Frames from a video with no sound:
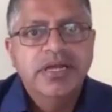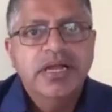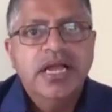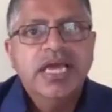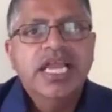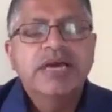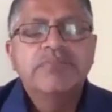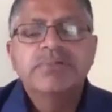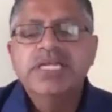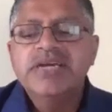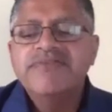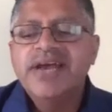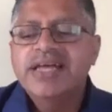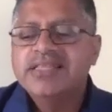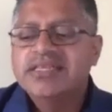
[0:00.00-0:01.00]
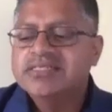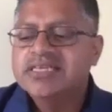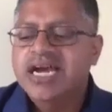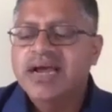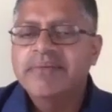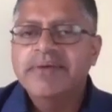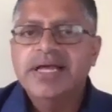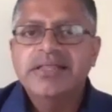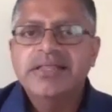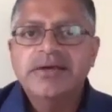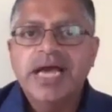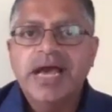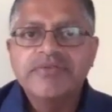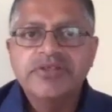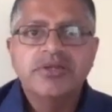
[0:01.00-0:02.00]
And I believe at the time
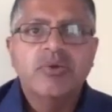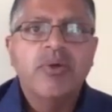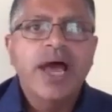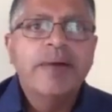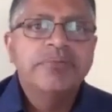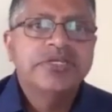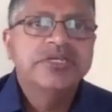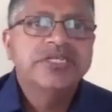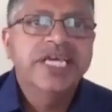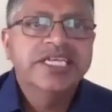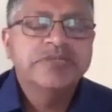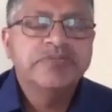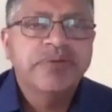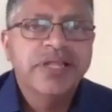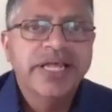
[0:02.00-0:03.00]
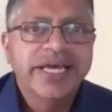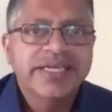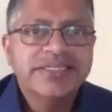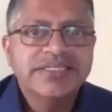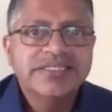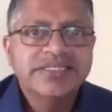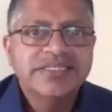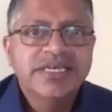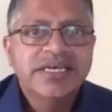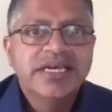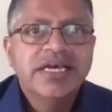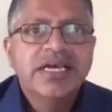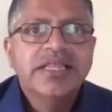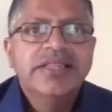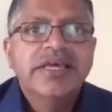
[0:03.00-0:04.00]
after the rapture takes place,
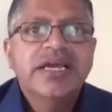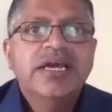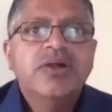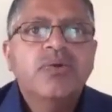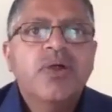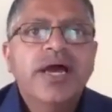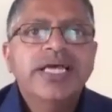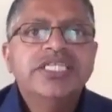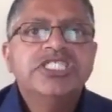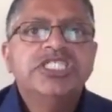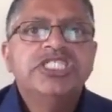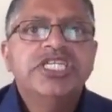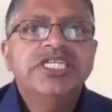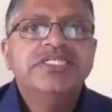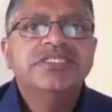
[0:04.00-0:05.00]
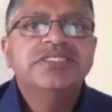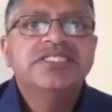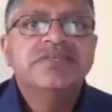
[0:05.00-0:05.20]
then Christ Jesus the